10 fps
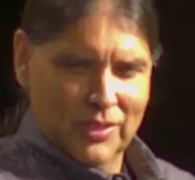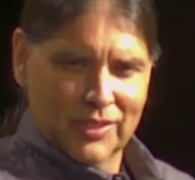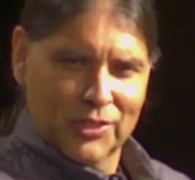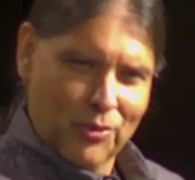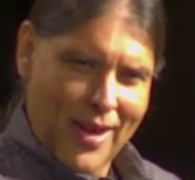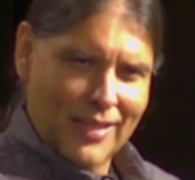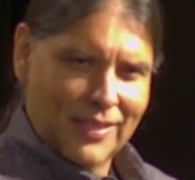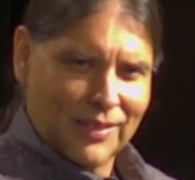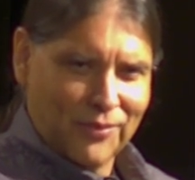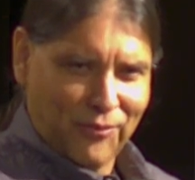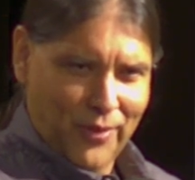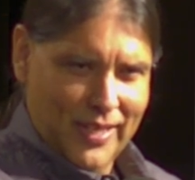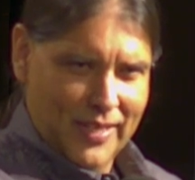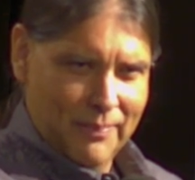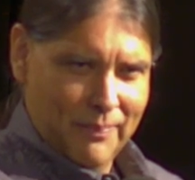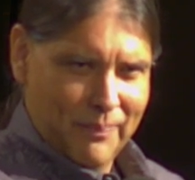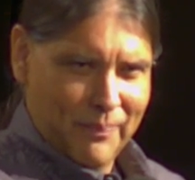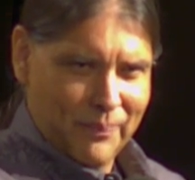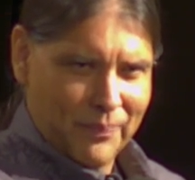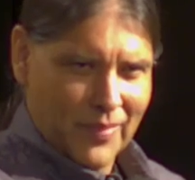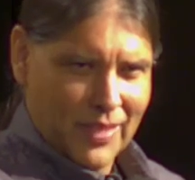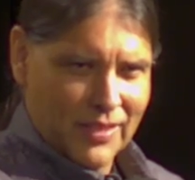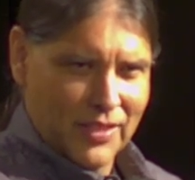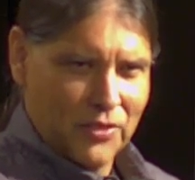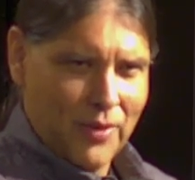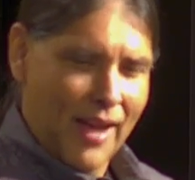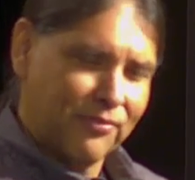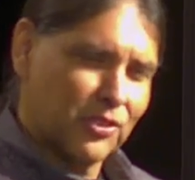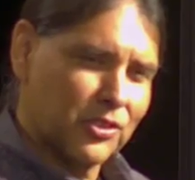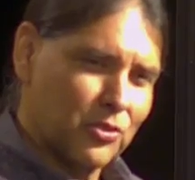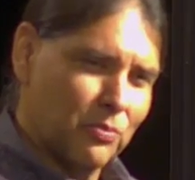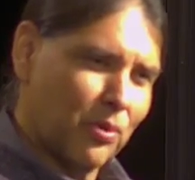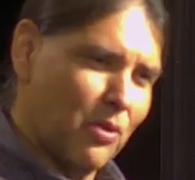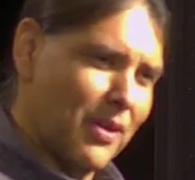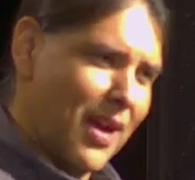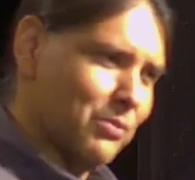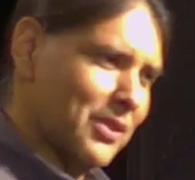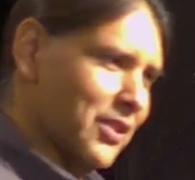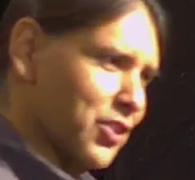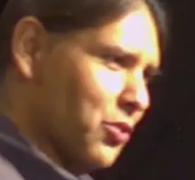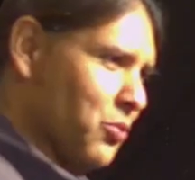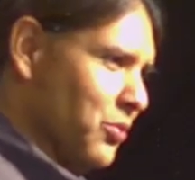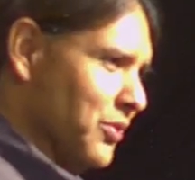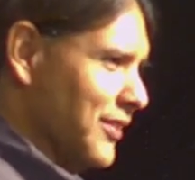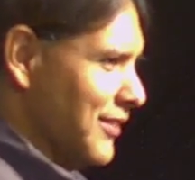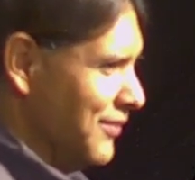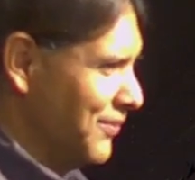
just granted the freedom to do after school programs in the schools.